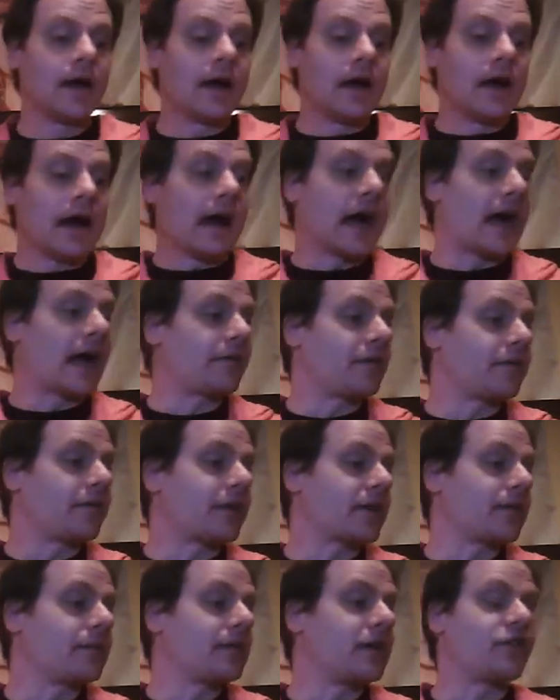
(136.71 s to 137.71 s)
highly
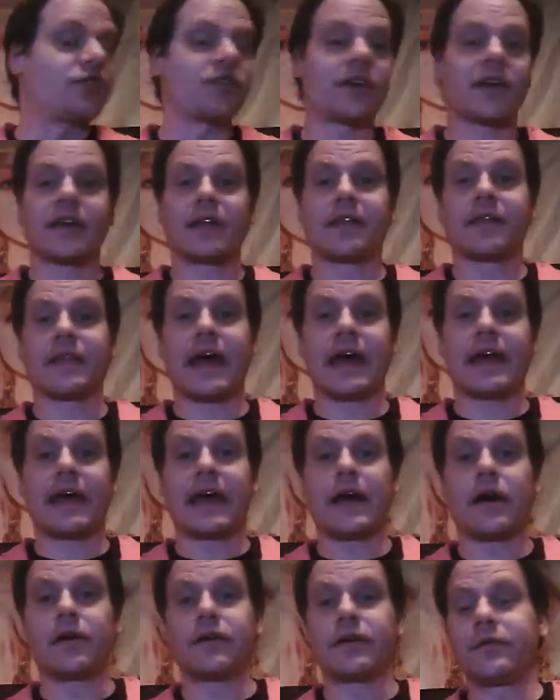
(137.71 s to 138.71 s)
recommend checking that
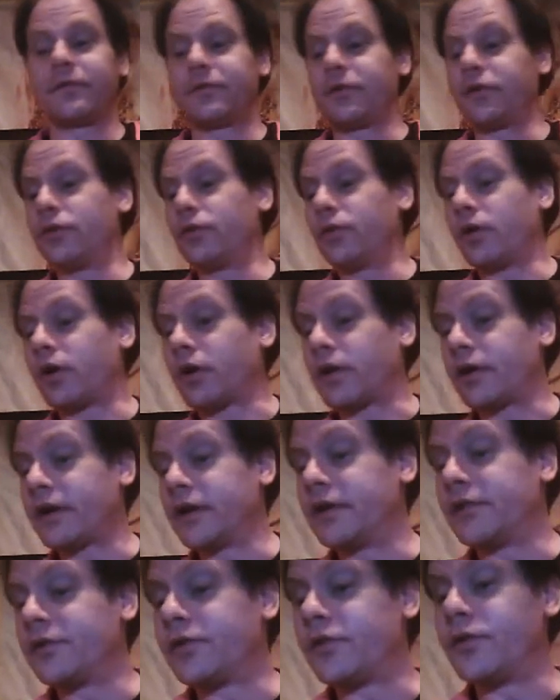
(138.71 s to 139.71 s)
out if you are
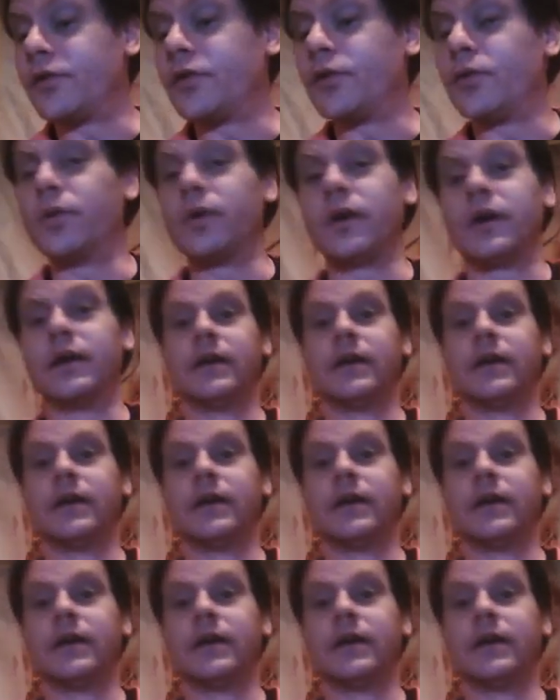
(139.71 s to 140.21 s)
into